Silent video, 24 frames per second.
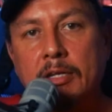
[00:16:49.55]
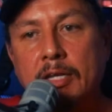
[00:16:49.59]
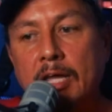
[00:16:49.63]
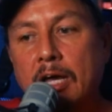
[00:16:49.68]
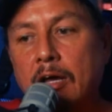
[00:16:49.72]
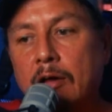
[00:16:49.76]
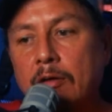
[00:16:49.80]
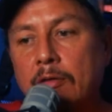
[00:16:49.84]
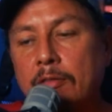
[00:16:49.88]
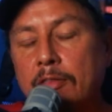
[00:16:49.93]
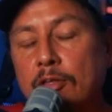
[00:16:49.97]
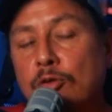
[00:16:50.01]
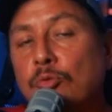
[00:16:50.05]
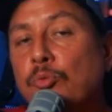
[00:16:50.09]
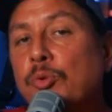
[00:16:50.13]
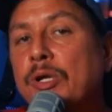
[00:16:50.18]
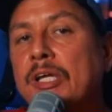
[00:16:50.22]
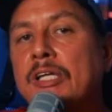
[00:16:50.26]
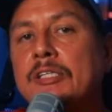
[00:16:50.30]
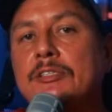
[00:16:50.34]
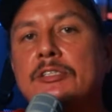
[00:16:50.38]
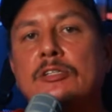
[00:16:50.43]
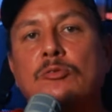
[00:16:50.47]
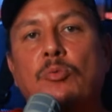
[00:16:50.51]
Now, the
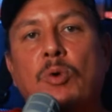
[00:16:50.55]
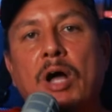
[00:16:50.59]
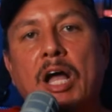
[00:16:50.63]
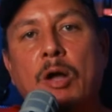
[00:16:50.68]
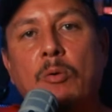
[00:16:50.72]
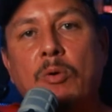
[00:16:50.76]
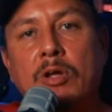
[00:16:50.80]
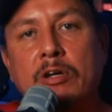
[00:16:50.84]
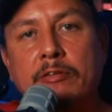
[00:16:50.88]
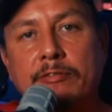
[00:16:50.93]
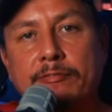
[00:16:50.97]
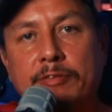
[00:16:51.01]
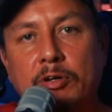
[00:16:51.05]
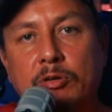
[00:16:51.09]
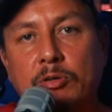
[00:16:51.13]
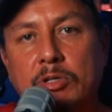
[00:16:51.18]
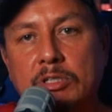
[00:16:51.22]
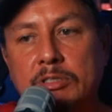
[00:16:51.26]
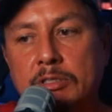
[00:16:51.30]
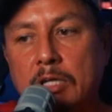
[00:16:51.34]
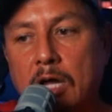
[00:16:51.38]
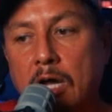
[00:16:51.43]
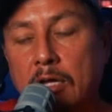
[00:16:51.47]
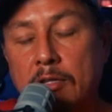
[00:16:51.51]
reason why I want to
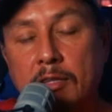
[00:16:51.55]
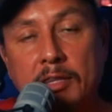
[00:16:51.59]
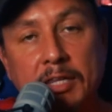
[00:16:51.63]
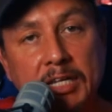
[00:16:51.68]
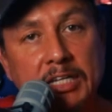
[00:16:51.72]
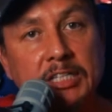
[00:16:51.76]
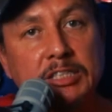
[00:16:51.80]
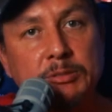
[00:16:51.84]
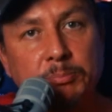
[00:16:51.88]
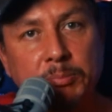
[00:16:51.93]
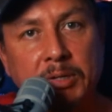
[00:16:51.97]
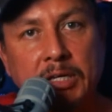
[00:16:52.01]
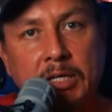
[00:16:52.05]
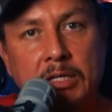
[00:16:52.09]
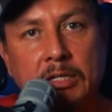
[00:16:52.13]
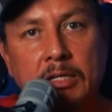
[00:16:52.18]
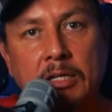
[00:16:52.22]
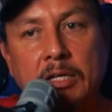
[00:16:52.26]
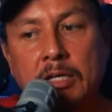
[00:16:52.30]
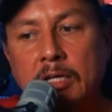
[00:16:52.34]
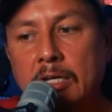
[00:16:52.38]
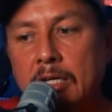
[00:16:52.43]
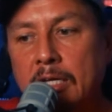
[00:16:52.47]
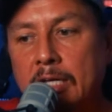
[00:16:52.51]
focus on these men
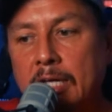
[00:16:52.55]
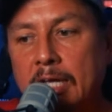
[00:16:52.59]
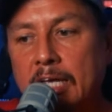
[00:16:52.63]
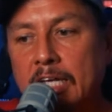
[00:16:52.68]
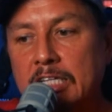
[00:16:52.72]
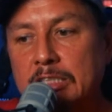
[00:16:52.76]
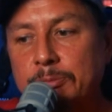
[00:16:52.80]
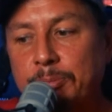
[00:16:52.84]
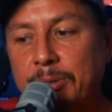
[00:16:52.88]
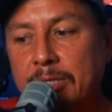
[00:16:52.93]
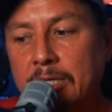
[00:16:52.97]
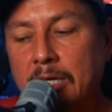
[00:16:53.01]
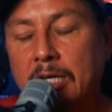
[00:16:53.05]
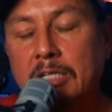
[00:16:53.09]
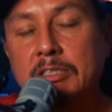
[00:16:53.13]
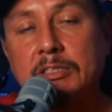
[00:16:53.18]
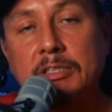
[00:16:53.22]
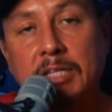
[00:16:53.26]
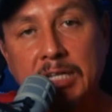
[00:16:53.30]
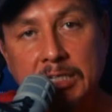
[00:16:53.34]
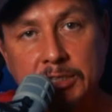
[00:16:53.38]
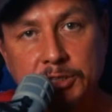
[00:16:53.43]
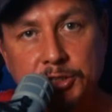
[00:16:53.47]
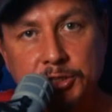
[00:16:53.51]
is because
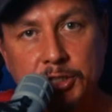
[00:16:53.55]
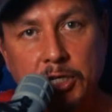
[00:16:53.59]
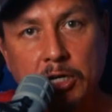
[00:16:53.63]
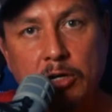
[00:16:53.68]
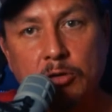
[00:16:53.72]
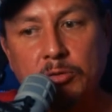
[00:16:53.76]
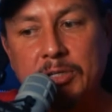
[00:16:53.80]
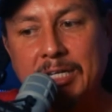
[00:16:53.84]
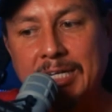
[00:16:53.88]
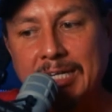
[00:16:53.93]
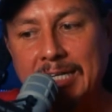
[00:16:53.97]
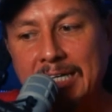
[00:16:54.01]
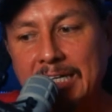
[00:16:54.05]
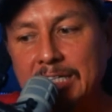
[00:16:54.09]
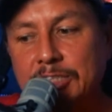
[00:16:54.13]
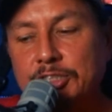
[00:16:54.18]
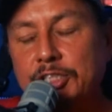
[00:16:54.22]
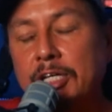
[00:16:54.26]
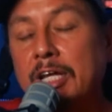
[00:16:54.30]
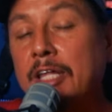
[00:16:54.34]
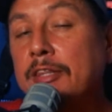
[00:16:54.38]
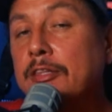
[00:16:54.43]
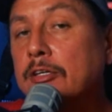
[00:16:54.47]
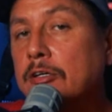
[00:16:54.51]
they showed, each
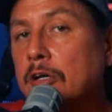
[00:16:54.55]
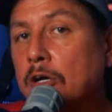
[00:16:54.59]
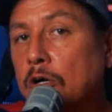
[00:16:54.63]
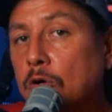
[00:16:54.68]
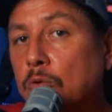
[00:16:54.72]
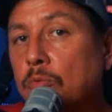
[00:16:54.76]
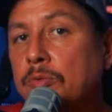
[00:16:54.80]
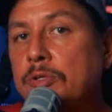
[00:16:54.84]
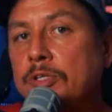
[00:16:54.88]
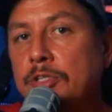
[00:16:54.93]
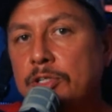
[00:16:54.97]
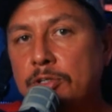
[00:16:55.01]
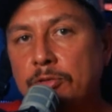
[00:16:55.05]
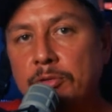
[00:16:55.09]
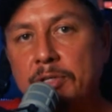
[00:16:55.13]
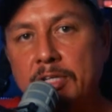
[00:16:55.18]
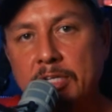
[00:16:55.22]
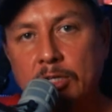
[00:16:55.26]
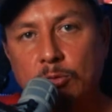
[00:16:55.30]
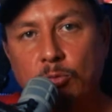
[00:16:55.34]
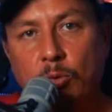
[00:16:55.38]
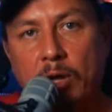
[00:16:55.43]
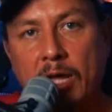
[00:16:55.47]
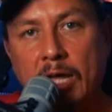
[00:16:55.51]
in their own
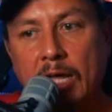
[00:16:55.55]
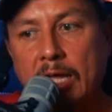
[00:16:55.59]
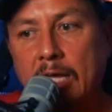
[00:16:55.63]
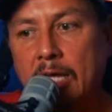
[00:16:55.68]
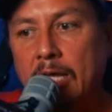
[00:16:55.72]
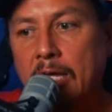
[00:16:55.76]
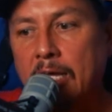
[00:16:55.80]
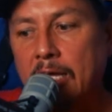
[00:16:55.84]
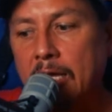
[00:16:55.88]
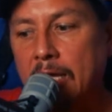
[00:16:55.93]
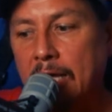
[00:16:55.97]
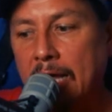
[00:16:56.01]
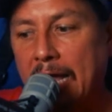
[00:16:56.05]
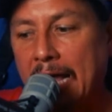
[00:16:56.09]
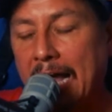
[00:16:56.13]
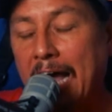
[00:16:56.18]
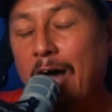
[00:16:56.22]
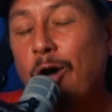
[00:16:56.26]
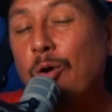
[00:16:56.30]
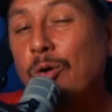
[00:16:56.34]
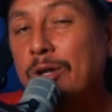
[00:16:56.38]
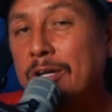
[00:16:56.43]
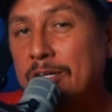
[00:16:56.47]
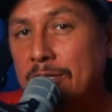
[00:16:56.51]
unique way,
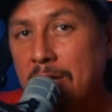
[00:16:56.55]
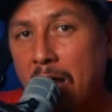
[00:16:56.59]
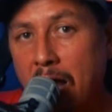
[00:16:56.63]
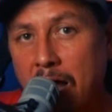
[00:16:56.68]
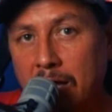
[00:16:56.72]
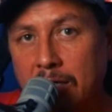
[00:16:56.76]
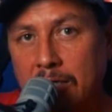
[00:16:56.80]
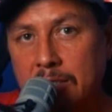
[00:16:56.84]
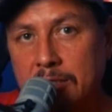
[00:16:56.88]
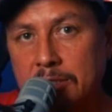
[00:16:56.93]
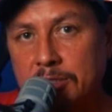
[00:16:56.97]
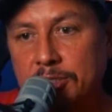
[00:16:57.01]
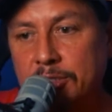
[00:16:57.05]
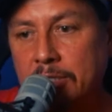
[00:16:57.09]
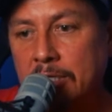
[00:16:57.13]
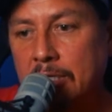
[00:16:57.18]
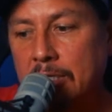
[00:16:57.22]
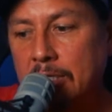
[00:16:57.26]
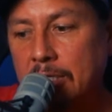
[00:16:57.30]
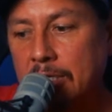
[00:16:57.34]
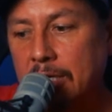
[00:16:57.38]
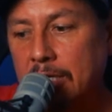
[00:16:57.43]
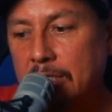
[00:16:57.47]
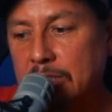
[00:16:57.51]
how knowledge,
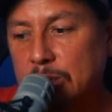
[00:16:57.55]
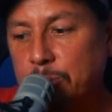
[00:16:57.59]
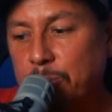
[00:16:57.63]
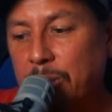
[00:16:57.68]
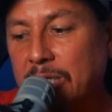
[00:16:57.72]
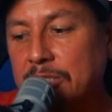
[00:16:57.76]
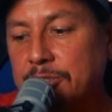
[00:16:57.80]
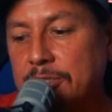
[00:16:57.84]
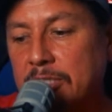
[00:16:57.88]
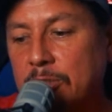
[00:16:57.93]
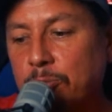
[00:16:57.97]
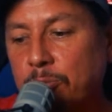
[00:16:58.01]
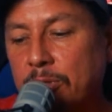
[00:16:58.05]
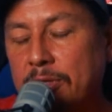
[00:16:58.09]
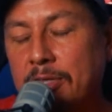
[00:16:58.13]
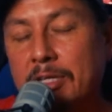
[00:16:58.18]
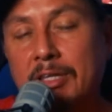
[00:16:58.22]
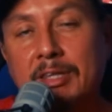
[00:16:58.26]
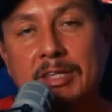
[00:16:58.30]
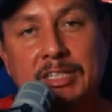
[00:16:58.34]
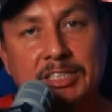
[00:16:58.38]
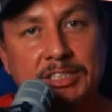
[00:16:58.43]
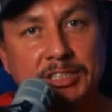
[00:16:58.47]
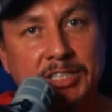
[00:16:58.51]
especially
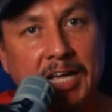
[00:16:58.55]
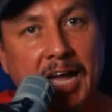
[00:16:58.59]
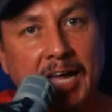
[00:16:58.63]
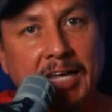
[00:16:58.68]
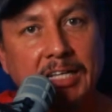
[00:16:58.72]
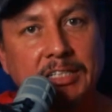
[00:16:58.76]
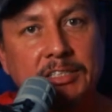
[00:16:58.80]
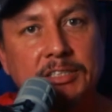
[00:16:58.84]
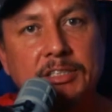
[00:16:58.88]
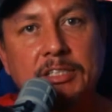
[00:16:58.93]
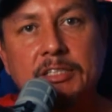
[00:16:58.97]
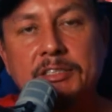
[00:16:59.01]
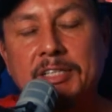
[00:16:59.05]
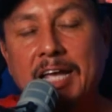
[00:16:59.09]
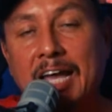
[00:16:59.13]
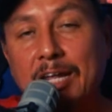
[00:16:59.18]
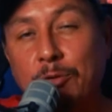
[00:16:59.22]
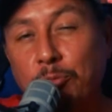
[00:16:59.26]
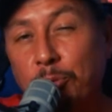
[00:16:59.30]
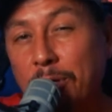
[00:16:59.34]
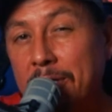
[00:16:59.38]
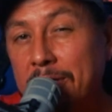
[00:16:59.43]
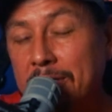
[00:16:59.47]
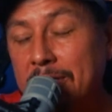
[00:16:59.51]
within the sciences
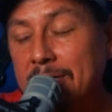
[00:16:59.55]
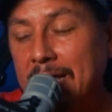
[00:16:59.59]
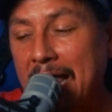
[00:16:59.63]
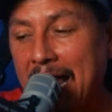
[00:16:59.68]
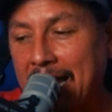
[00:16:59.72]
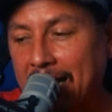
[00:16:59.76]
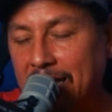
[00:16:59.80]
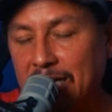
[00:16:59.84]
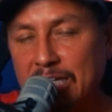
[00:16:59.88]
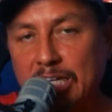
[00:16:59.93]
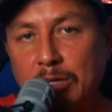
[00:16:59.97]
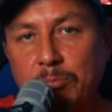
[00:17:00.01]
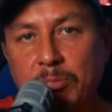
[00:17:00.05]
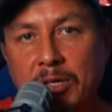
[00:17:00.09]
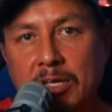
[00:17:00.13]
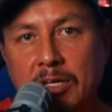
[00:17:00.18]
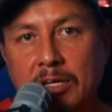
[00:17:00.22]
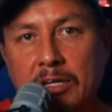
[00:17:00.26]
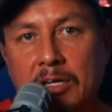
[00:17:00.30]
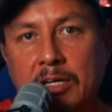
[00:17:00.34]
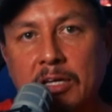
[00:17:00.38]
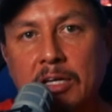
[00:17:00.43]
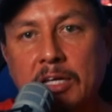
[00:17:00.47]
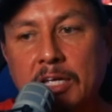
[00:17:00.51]
and within
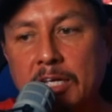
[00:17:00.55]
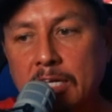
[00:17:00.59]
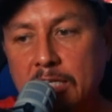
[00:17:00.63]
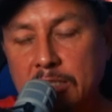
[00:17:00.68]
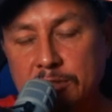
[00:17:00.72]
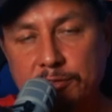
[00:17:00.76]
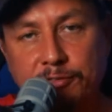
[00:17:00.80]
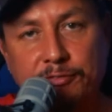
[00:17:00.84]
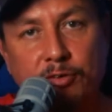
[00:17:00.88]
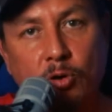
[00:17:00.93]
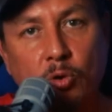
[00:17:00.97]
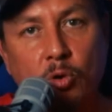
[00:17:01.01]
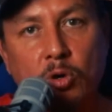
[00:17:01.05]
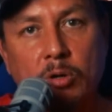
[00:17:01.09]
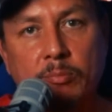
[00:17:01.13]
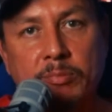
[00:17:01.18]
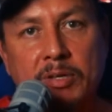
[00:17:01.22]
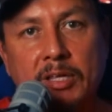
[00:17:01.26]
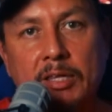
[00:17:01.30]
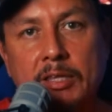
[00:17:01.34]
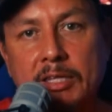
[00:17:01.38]
academia, is formed.